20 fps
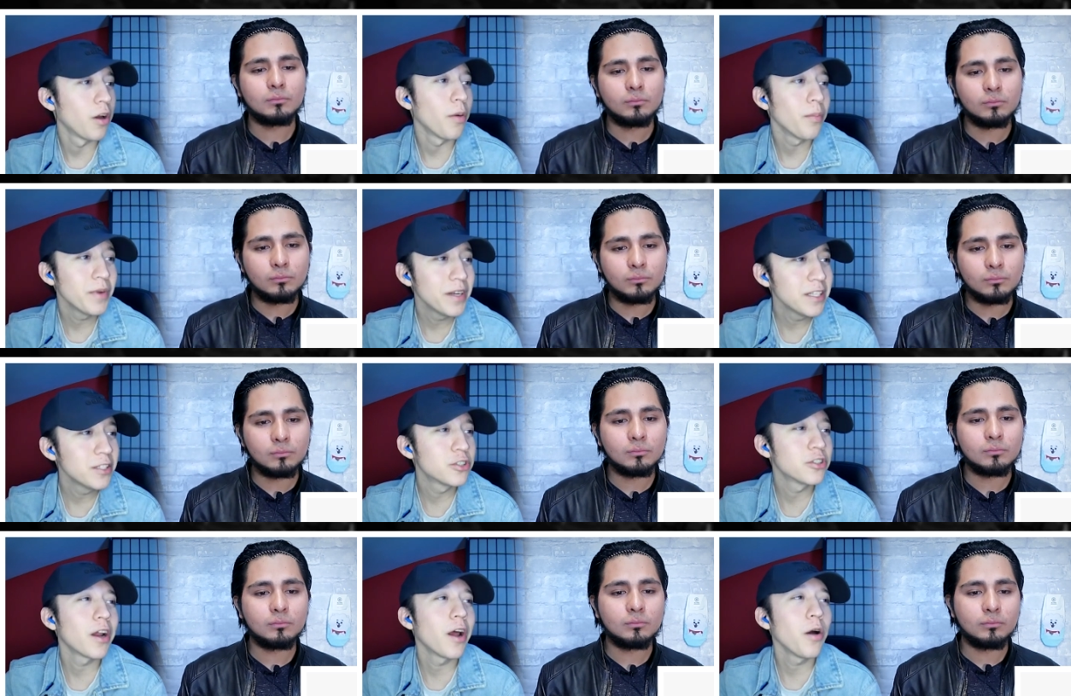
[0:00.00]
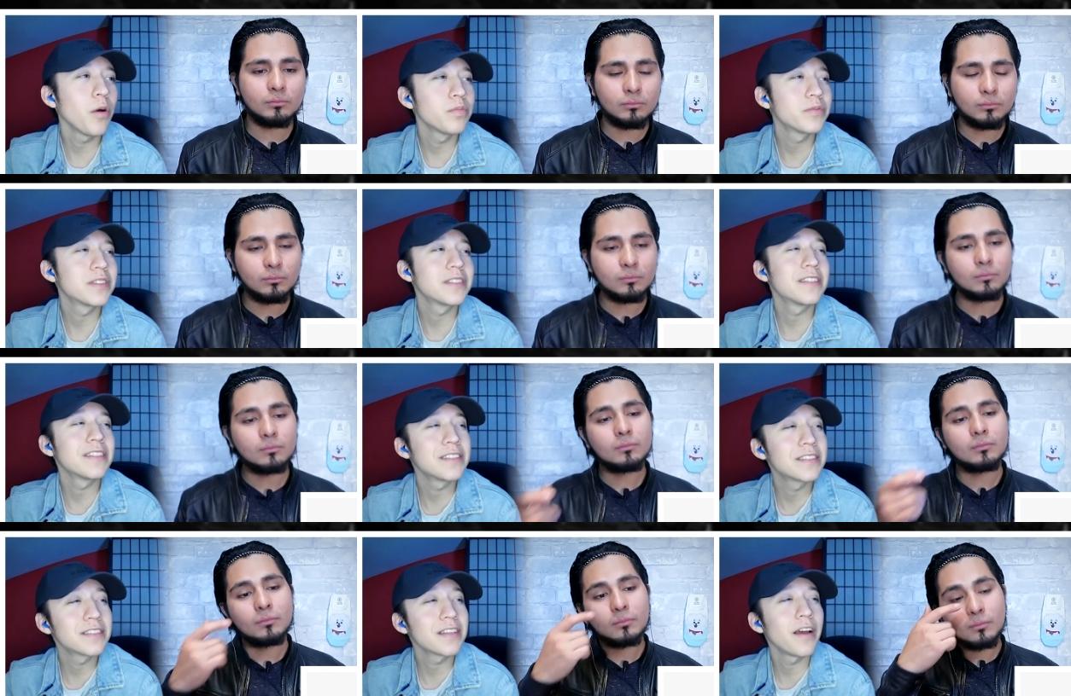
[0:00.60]
Speaker 1: Yeah, I'm gonna need your help
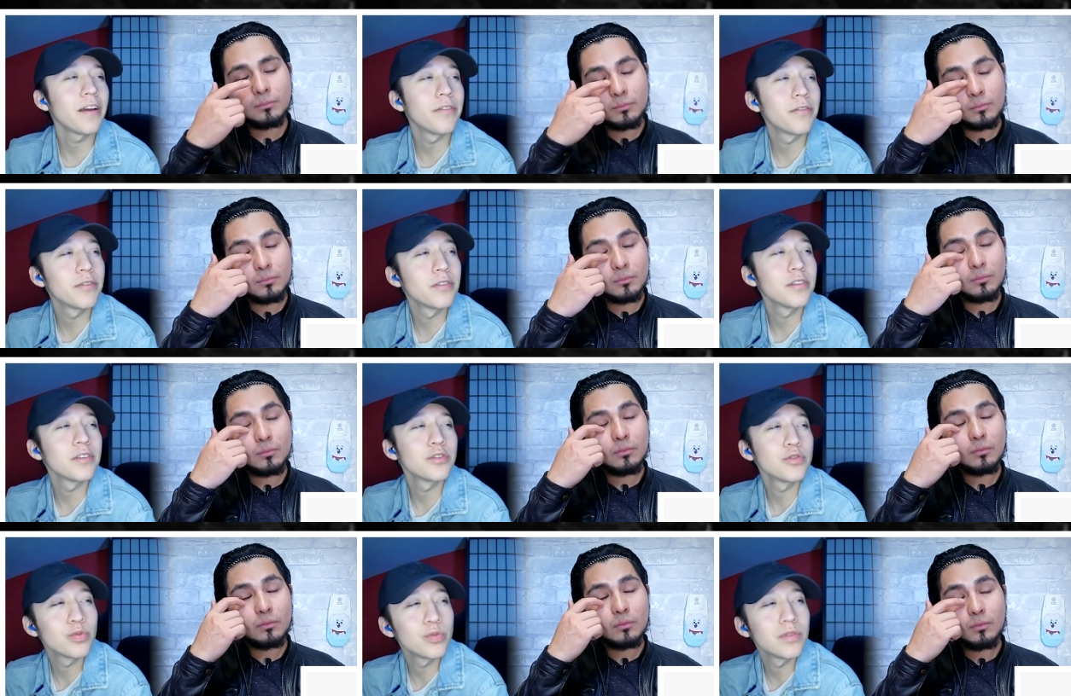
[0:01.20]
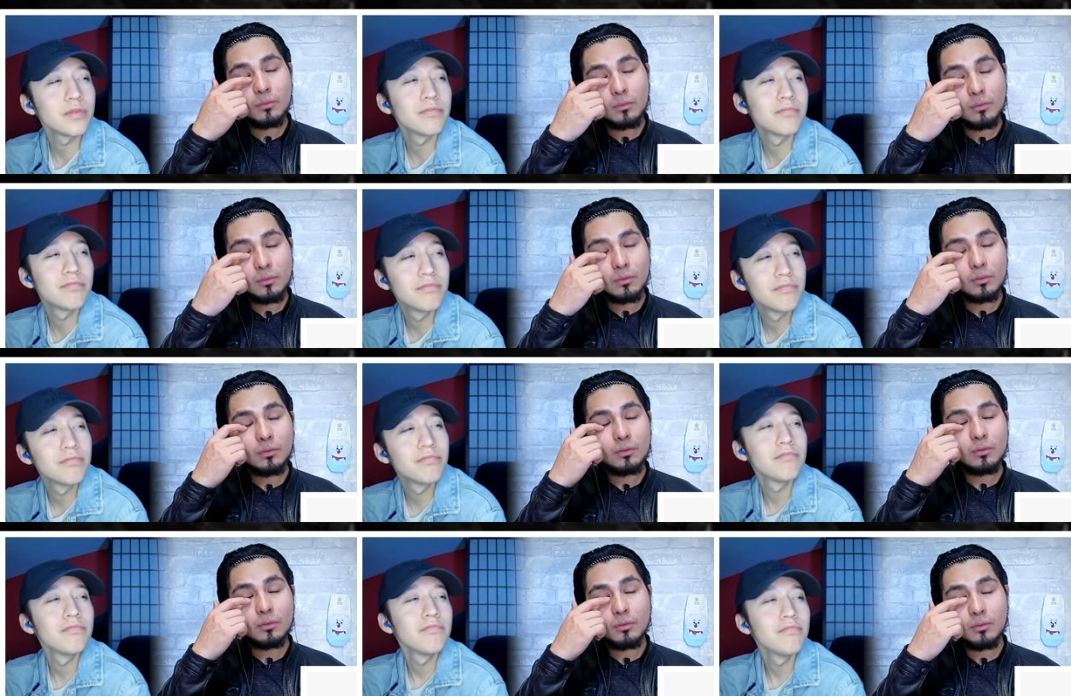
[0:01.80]
to decide for this one.
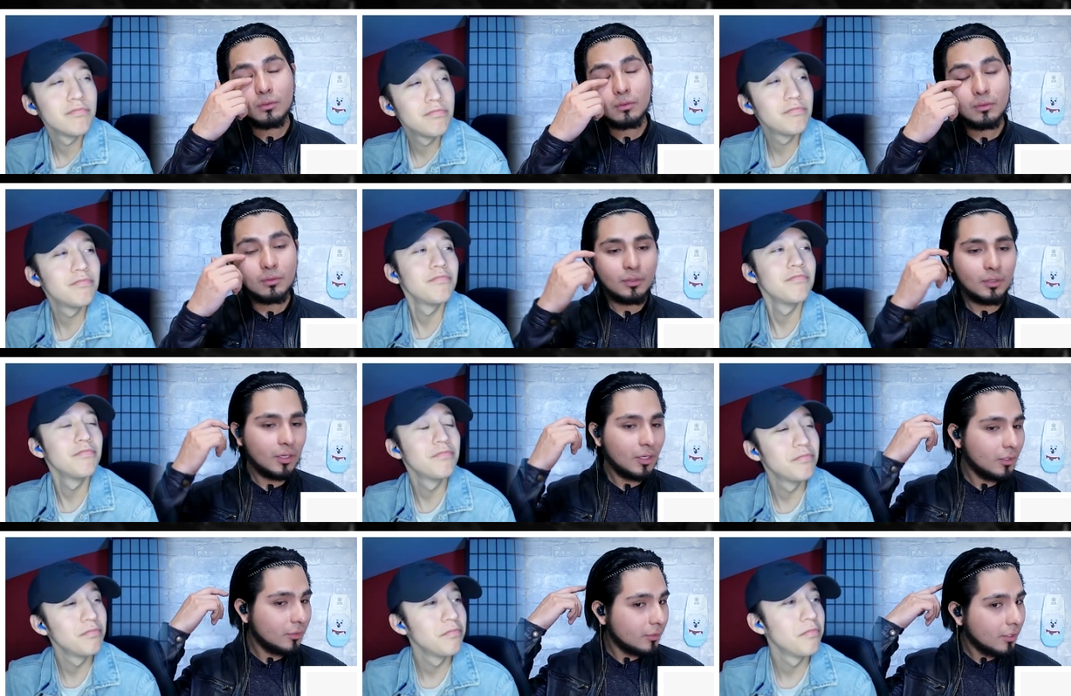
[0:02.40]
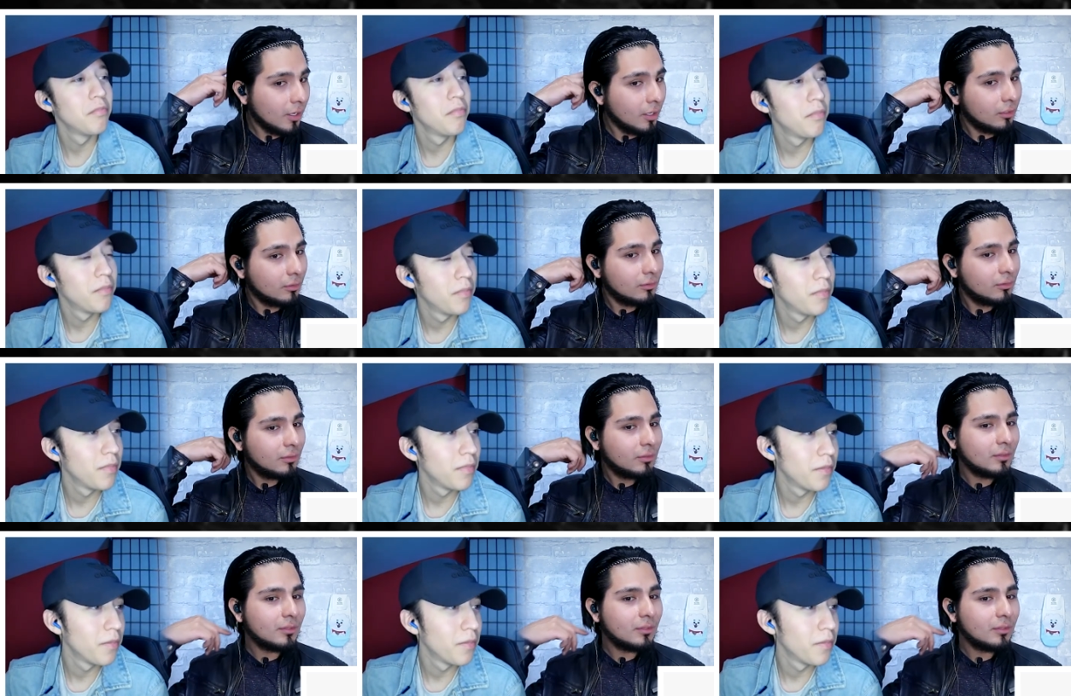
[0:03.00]
Speaker 2: Oh no.